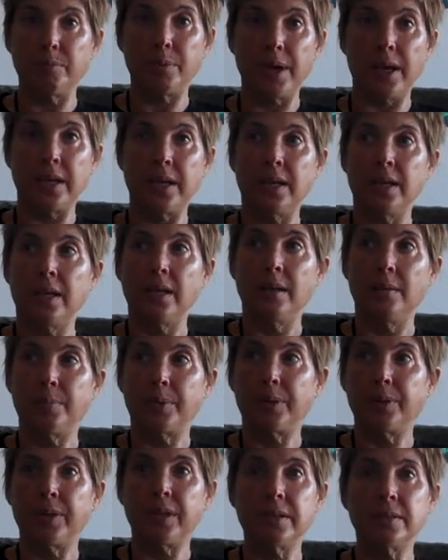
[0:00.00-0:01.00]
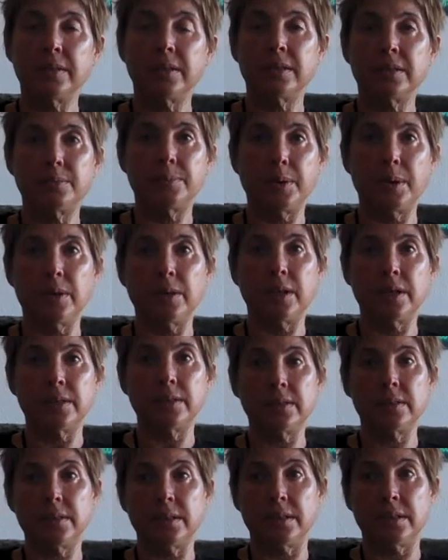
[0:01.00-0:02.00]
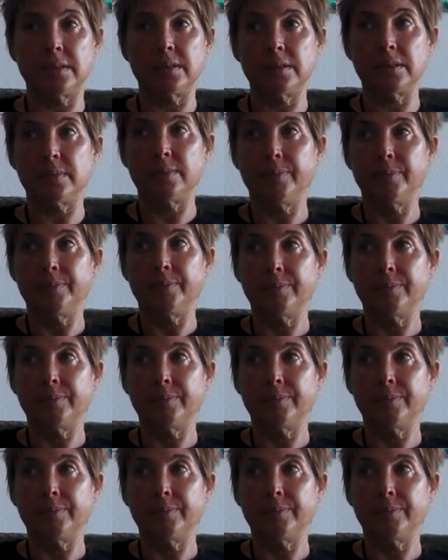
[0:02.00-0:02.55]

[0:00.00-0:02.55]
but these experiences,